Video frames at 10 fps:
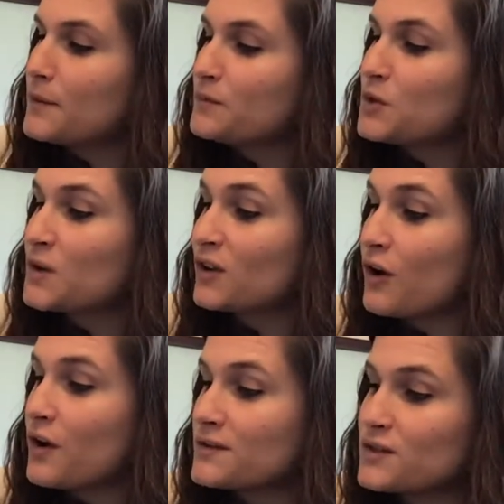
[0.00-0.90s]
You can
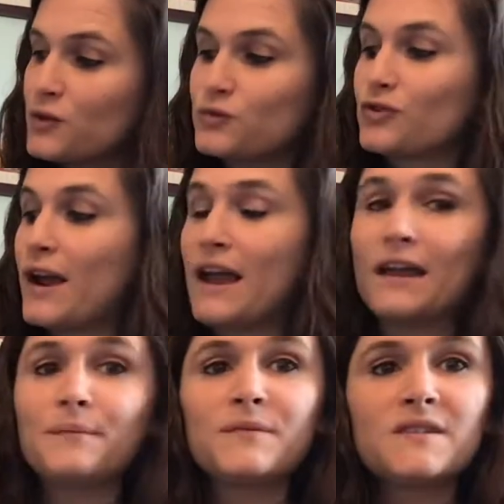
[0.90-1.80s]
also
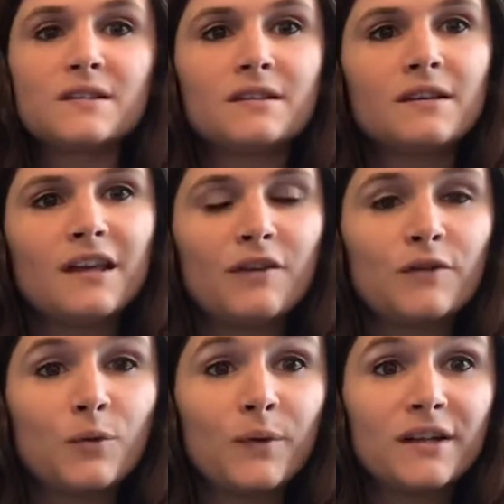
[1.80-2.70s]
try, if
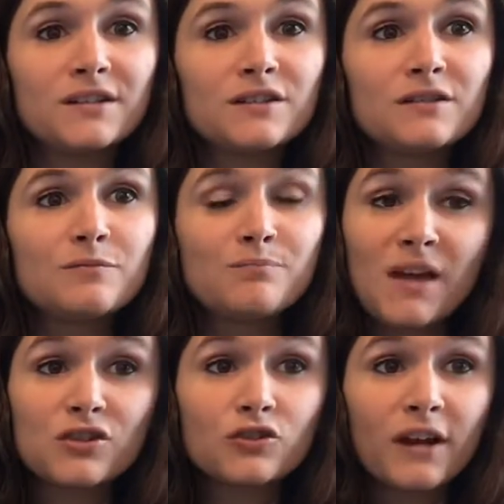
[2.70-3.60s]
you want,
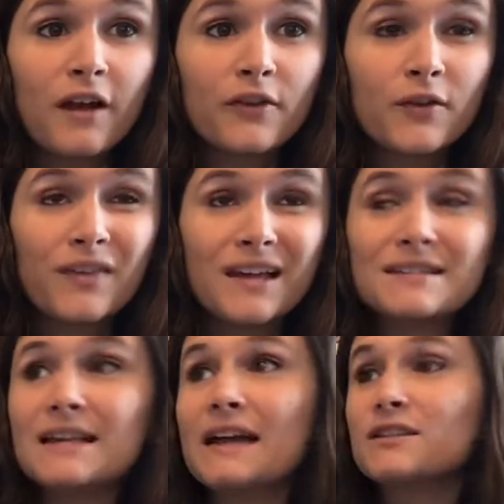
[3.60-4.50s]
measuring other
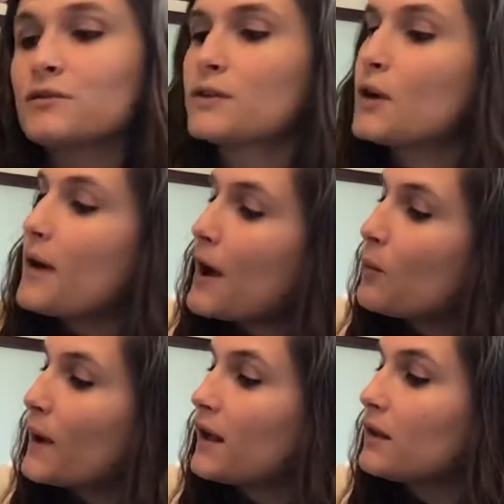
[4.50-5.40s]
things. I don't know how
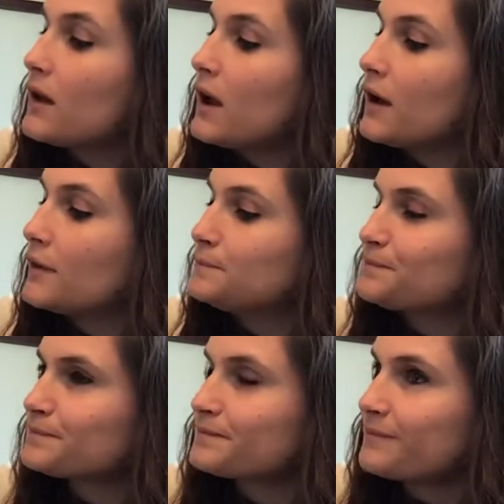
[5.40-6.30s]
well
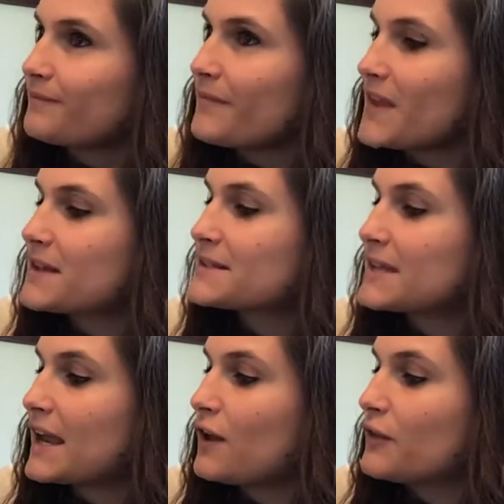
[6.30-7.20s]
a
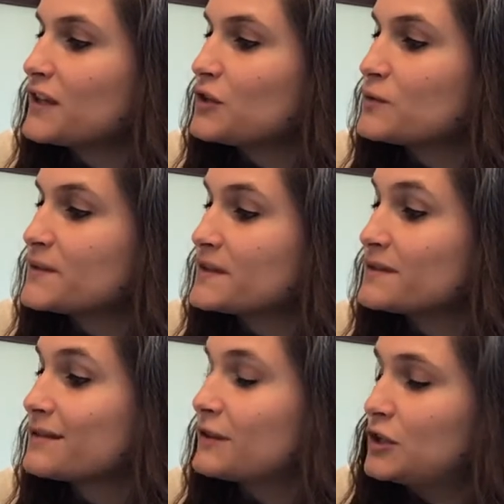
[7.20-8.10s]
scale that
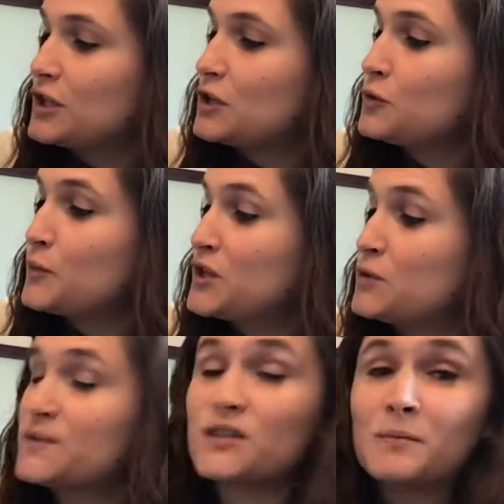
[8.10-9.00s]
you would
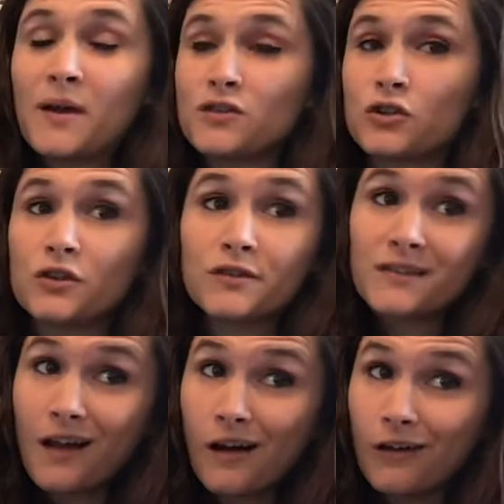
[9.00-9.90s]
use to measure
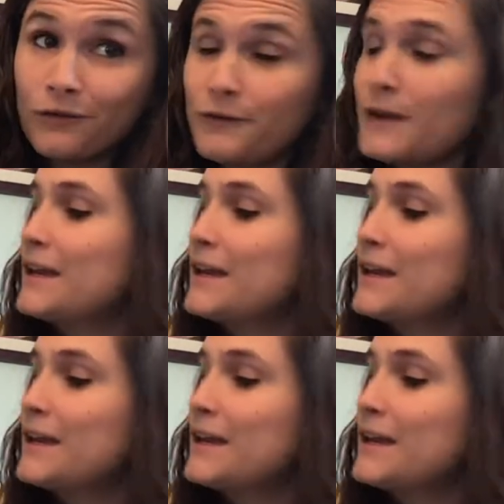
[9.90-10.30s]
yourself